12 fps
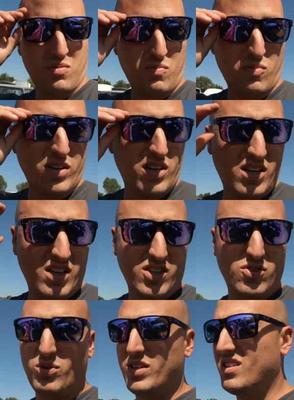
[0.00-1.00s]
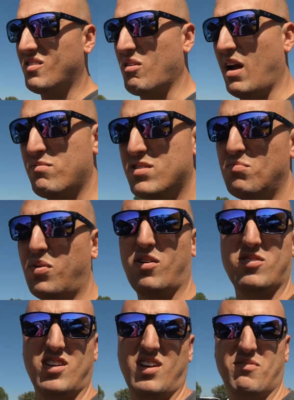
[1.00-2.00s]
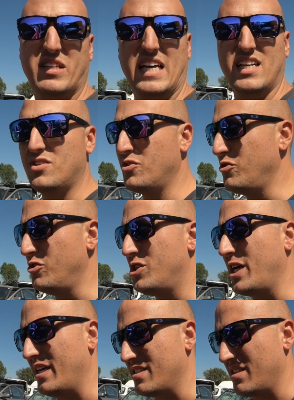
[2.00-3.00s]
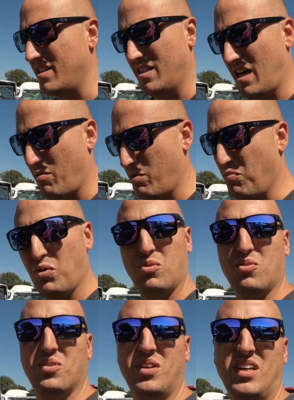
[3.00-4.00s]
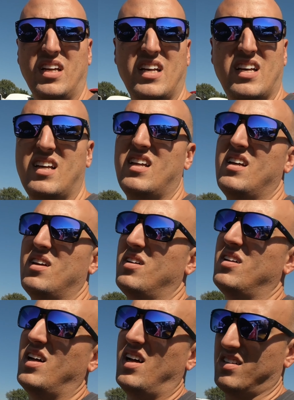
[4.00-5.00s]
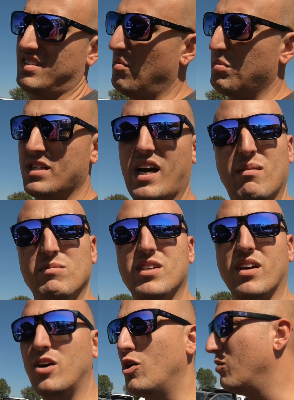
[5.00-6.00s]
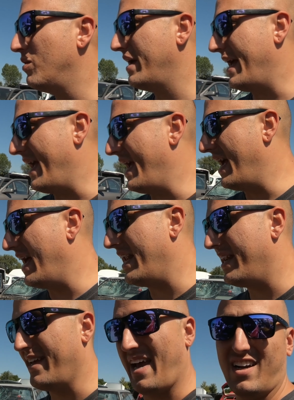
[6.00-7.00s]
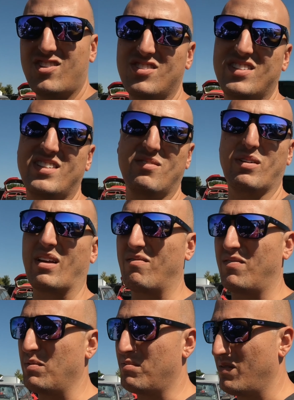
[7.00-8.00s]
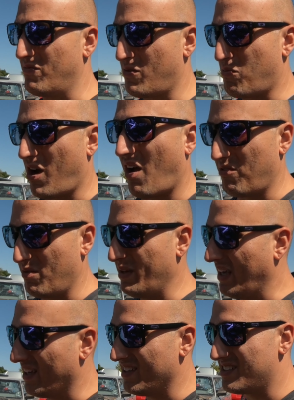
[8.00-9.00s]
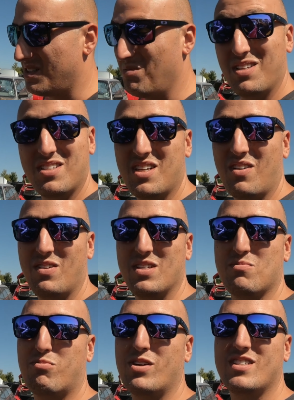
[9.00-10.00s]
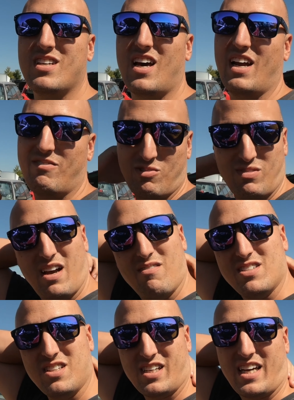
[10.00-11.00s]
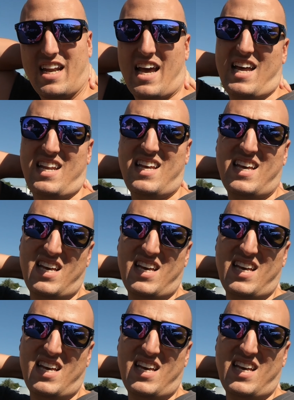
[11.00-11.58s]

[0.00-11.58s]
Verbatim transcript: we're going to grab some parts off of that 2JZ that we pulled a couple times ago and actually see if we can flip them for profit, because some of the stuff is pretty sought after. When I was looking at